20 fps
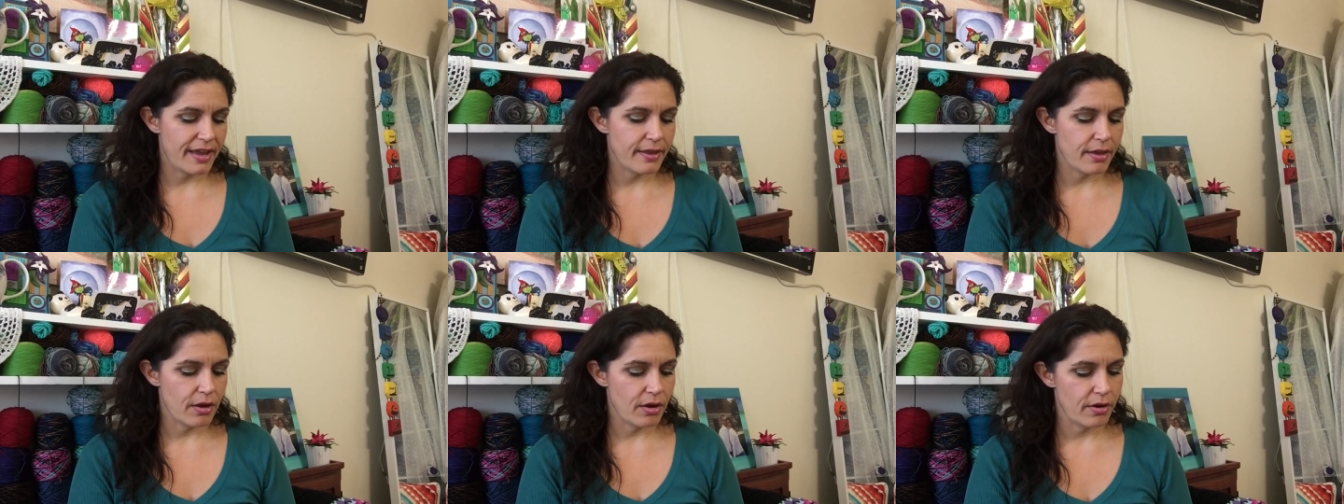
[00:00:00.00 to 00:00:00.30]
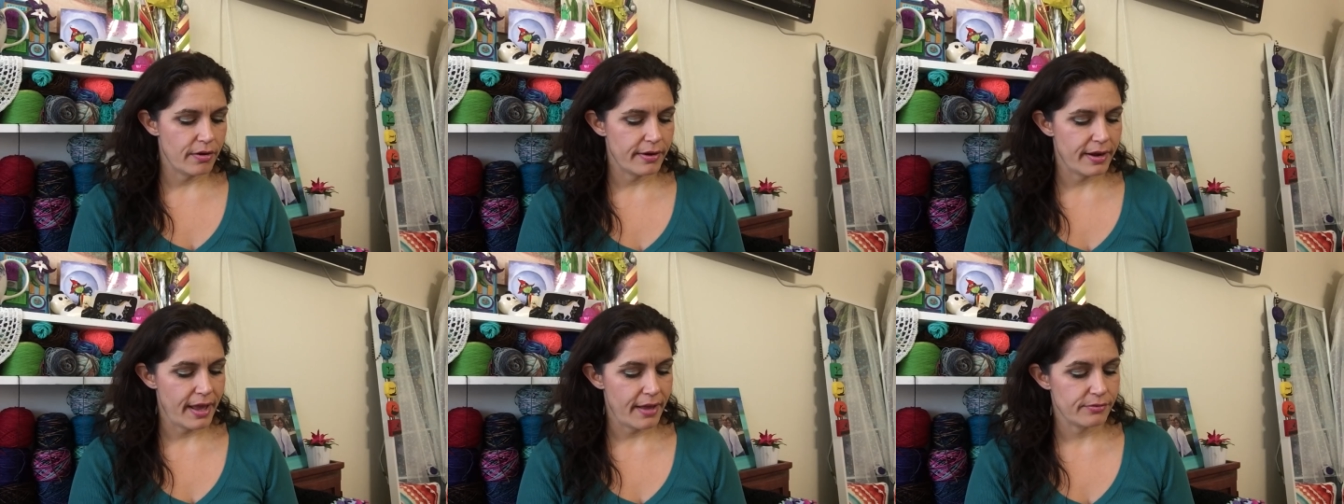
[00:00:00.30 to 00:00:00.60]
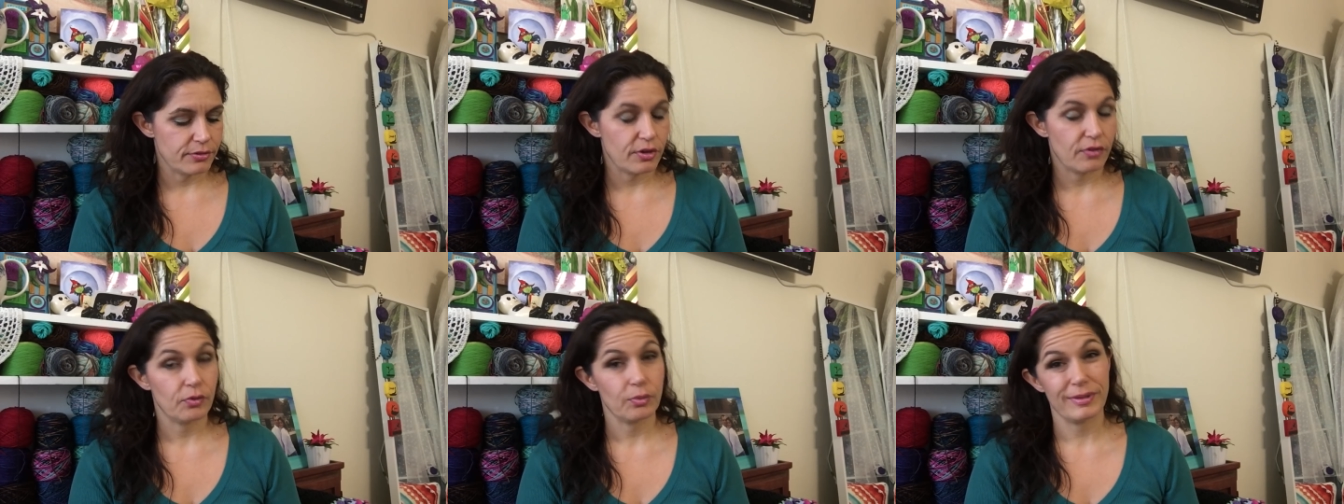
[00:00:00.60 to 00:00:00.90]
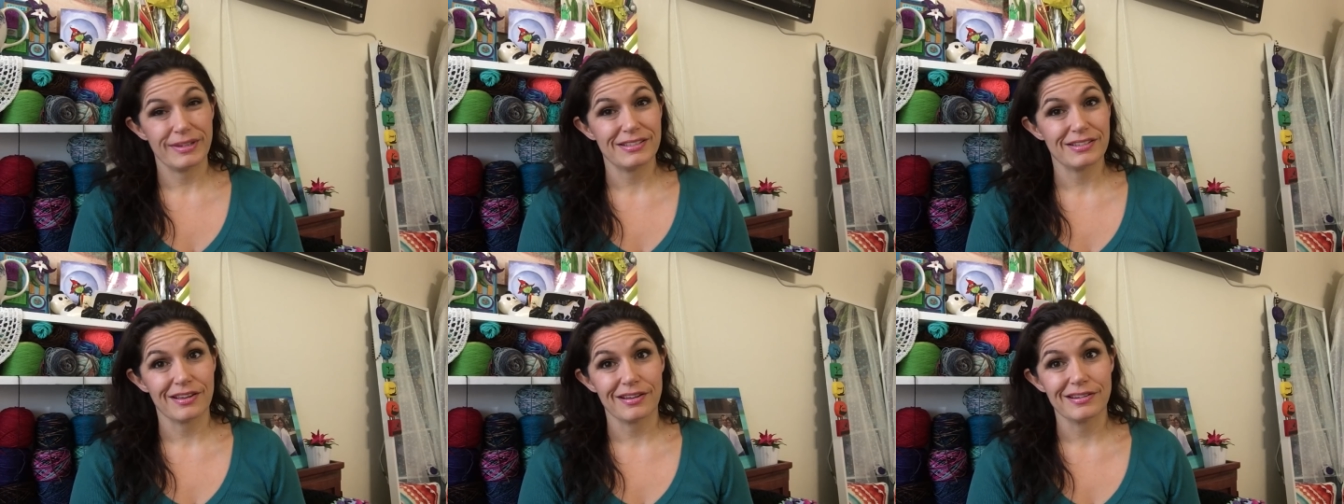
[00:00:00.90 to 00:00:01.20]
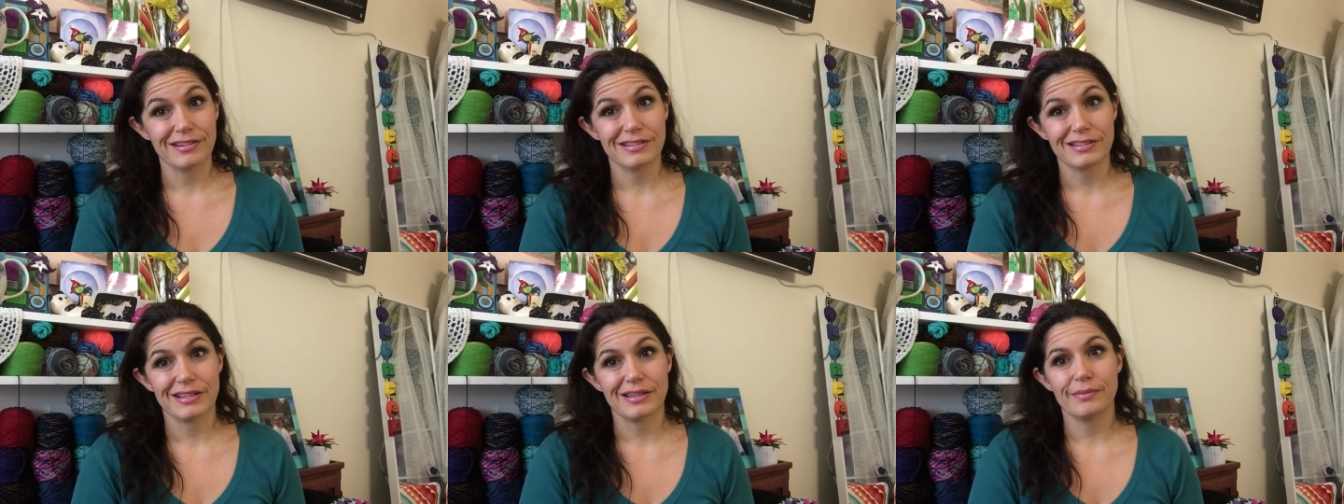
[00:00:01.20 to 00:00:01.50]
yarn after everybody's
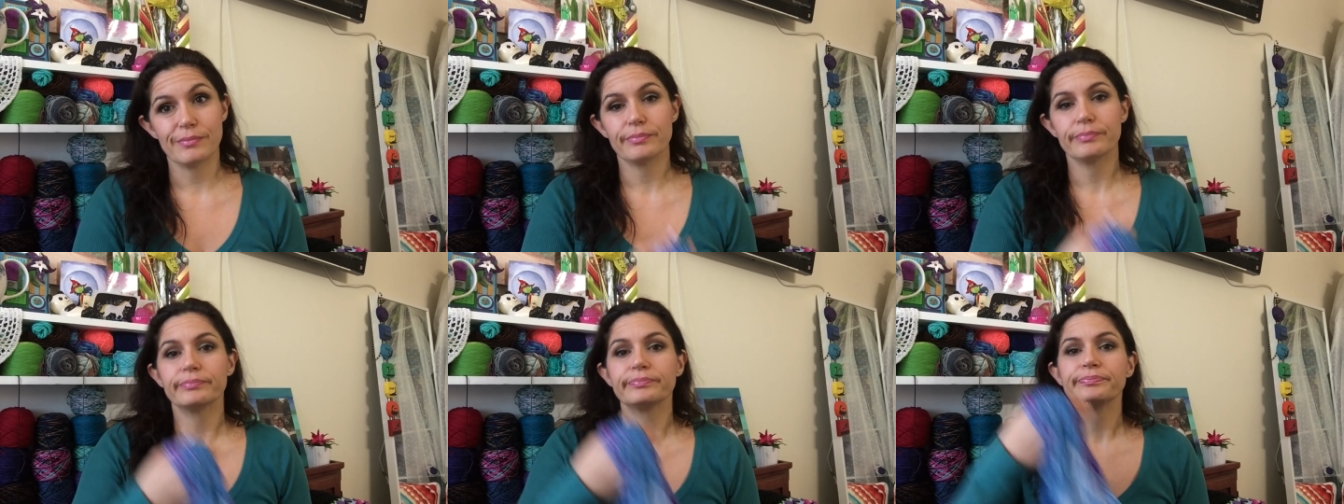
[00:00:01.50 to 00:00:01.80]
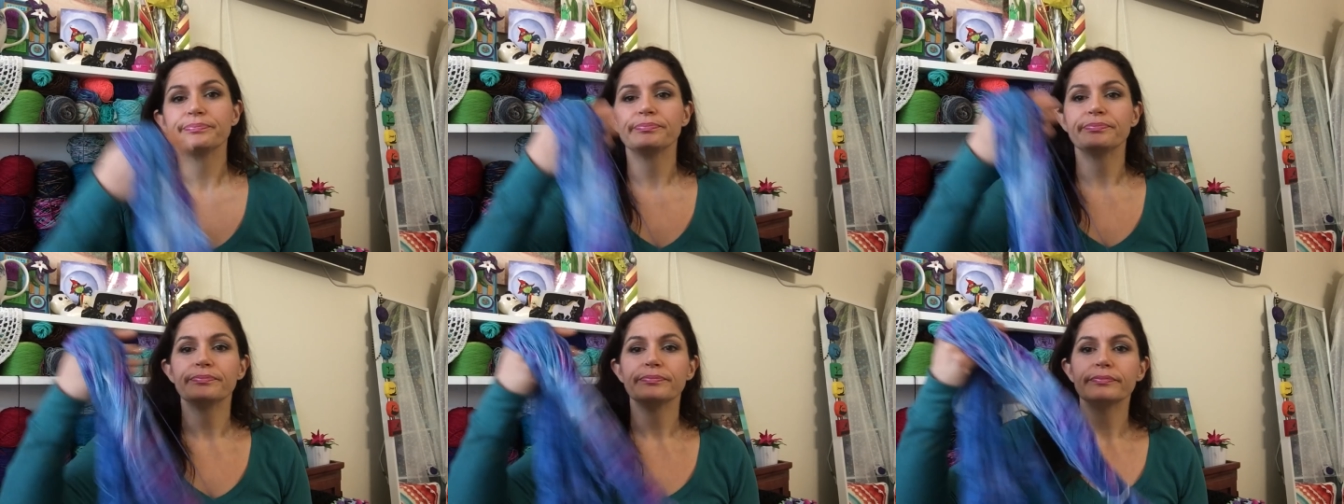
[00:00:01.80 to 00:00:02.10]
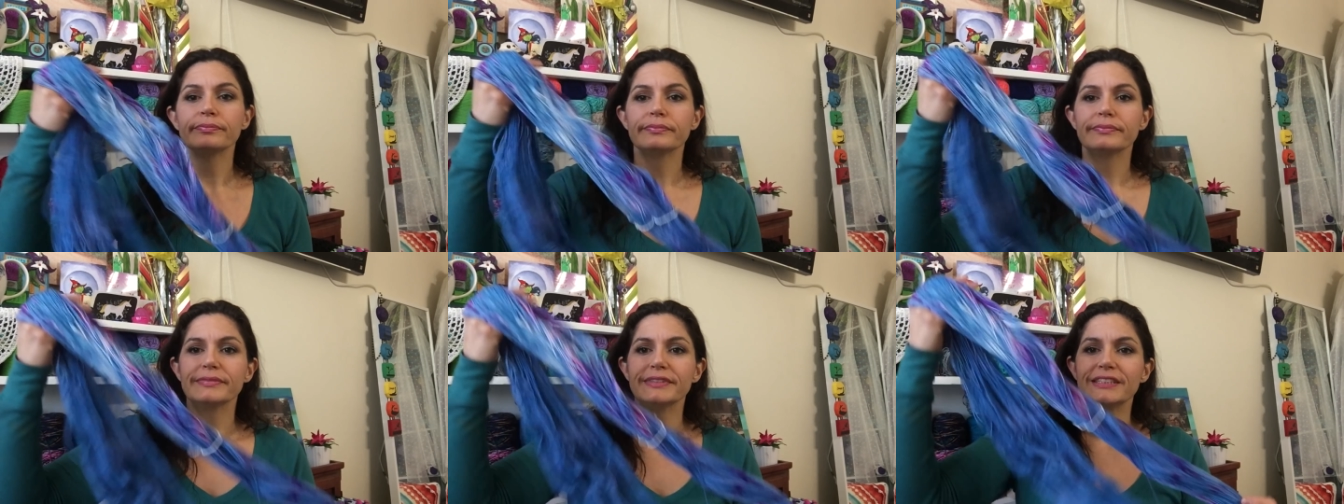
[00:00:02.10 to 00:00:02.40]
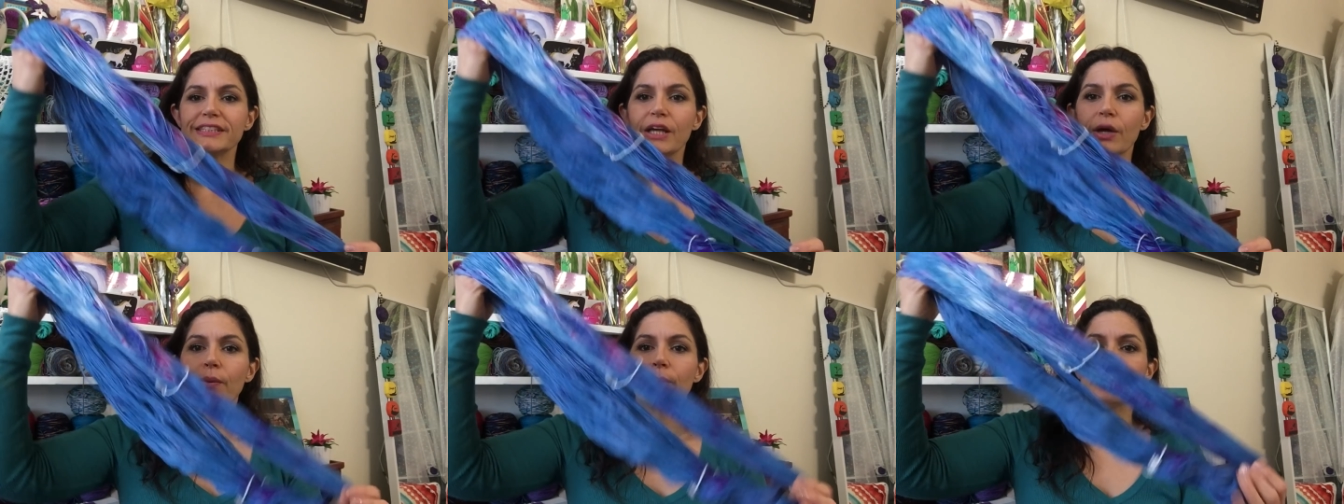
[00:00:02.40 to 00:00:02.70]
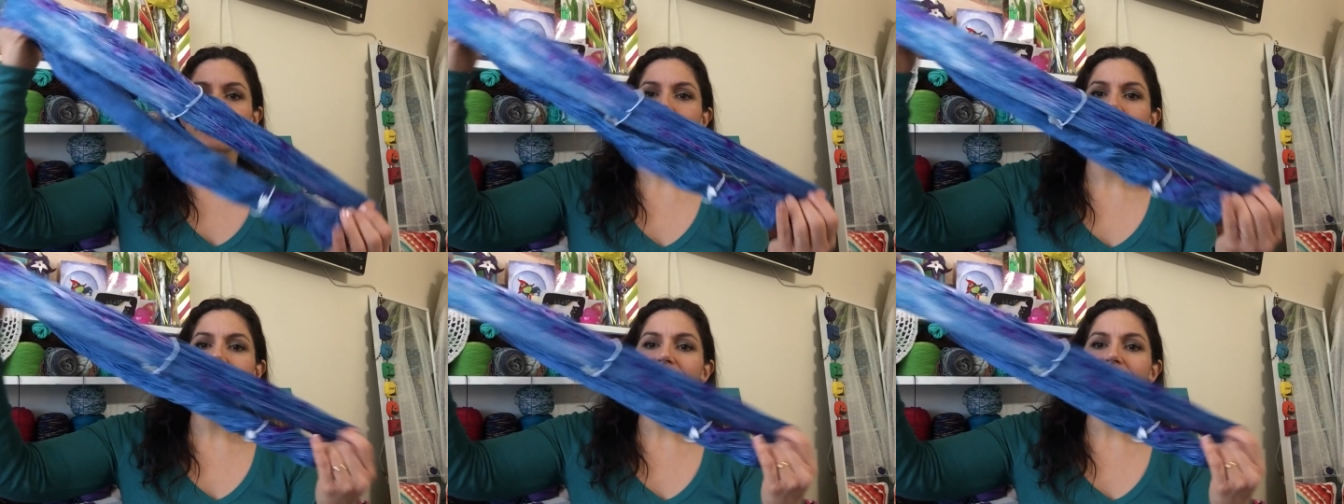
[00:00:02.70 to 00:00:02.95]
gone to sleep. So